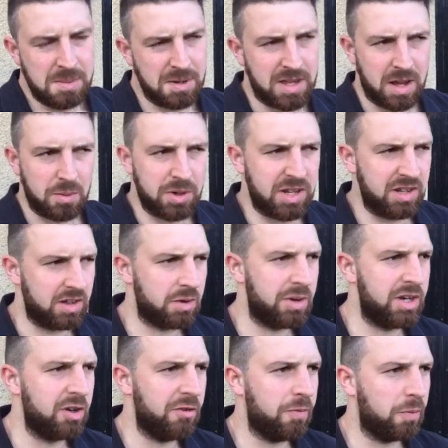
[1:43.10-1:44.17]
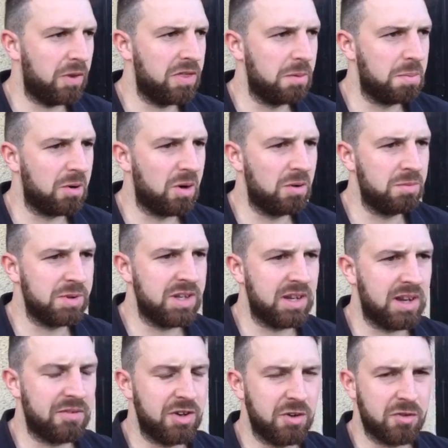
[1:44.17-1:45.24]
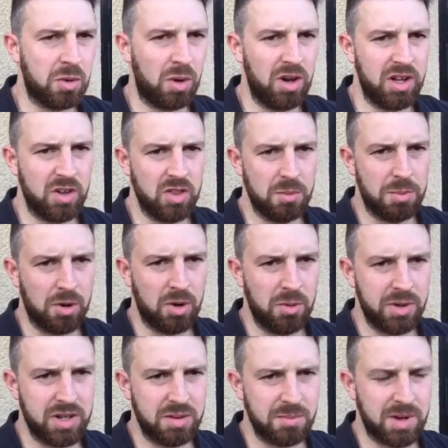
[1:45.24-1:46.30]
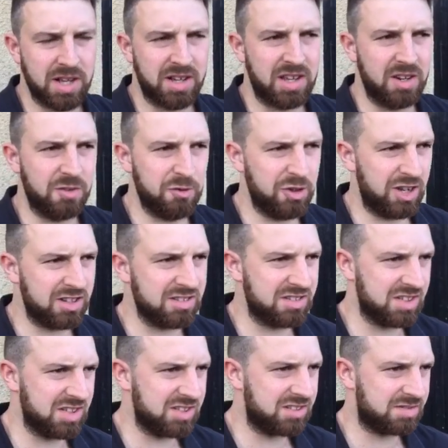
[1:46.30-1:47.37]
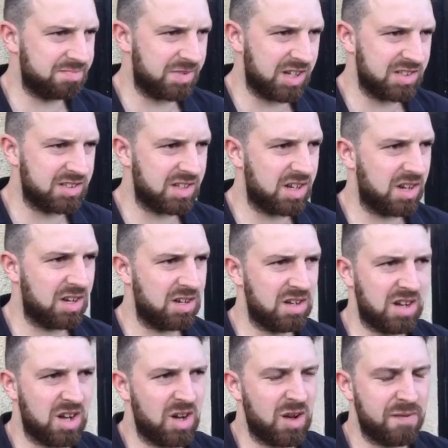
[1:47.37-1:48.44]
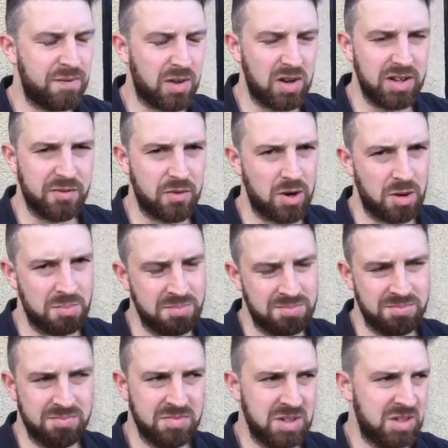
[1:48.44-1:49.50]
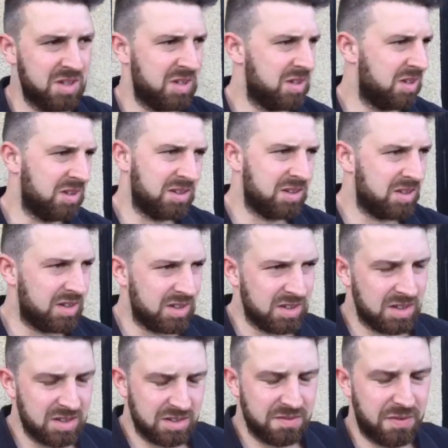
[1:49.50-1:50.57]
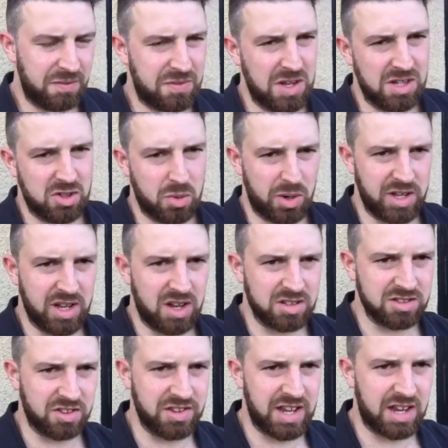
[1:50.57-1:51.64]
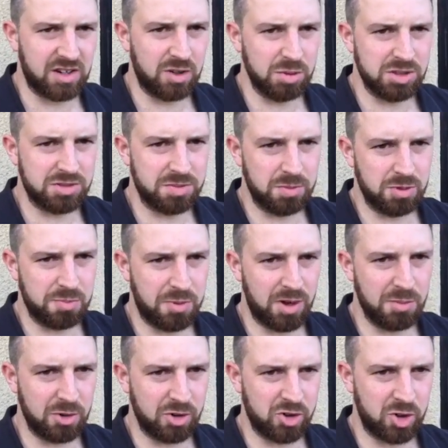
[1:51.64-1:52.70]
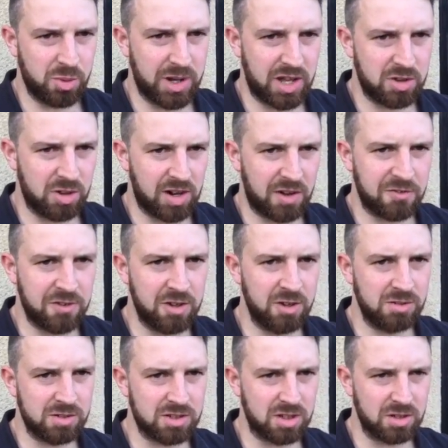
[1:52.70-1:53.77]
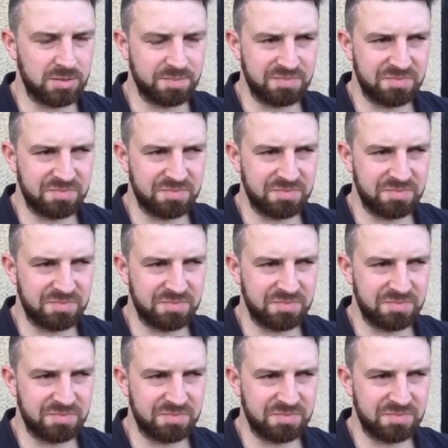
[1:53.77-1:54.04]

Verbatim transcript: but yeah, we didn't do enough with the ball. We didn't have enough quality on the ball. We didn't make enough chances. Like I said, a, a half volley from 15, 20 yards on the angle was, was pretty much all we had all afternoon. So